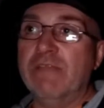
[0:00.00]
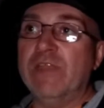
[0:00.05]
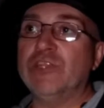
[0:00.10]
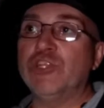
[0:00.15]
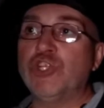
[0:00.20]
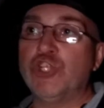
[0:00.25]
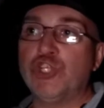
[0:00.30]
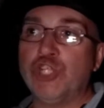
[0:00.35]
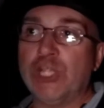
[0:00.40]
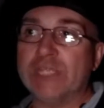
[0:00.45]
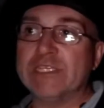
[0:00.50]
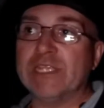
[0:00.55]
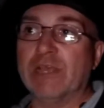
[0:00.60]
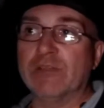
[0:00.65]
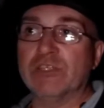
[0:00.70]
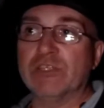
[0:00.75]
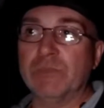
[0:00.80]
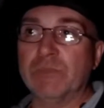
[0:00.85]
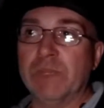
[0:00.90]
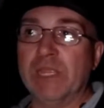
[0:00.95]
living
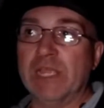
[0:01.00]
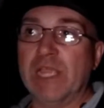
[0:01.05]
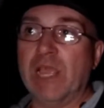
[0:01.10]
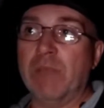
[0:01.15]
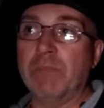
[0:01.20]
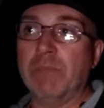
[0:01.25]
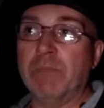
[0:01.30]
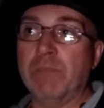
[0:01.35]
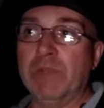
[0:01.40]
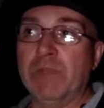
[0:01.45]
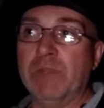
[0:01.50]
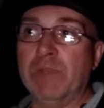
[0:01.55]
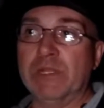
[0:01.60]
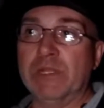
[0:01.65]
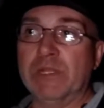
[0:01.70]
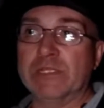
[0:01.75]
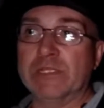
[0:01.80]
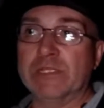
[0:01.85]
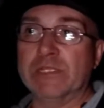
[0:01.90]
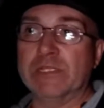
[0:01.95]
shit out of me a couple of
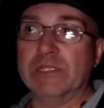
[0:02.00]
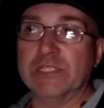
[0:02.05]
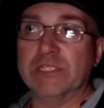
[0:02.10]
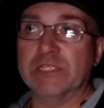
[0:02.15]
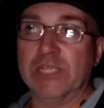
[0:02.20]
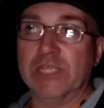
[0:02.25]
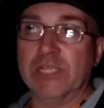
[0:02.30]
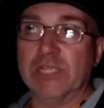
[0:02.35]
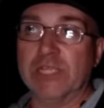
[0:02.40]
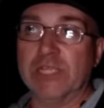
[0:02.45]
times.